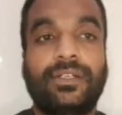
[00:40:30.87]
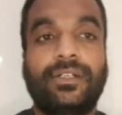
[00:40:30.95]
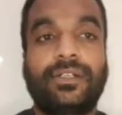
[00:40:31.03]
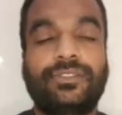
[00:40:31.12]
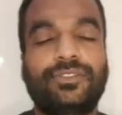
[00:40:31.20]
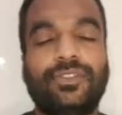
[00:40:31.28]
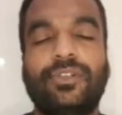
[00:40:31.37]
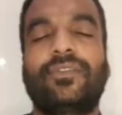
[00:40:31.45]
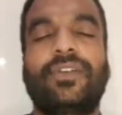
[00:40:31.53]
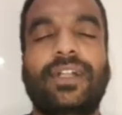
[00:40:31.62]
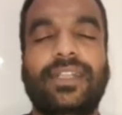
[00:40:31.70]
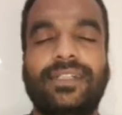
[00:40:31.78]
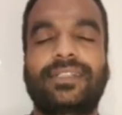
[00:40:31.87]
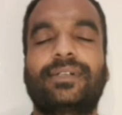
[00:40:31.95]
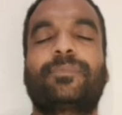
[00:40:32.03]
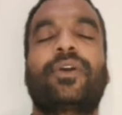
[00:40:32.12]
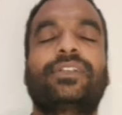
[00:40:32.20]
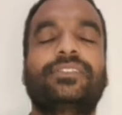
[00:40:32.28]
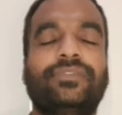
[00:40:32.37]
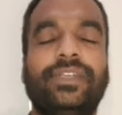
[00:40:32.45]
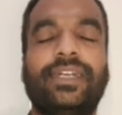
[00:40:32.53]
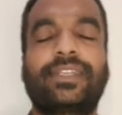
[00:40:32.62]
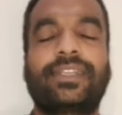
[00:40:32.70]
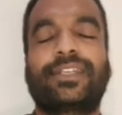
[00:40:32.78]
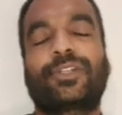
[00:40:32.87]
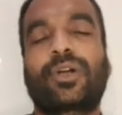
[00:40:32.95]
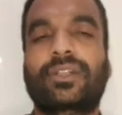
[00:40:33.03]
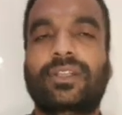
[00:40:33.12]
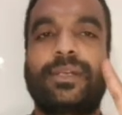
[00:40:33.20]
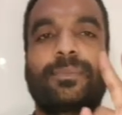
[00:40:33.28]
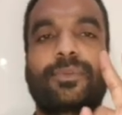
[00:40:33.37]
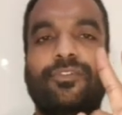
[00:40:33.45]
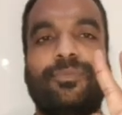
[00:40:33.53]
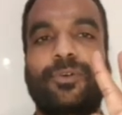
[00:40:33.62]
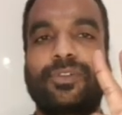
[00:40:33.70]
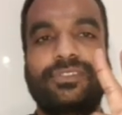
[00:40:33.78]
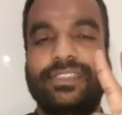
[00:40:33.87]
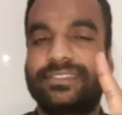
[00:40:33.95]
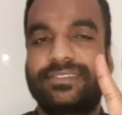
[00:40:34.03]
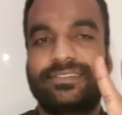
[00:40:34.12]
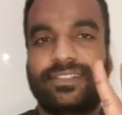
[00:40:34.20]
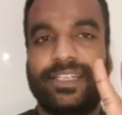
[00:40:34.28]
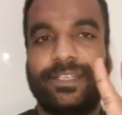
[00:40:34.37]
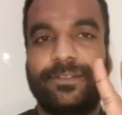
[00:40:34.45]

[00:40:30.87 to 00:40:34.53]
So what are the points we get? Total number of poles is 3.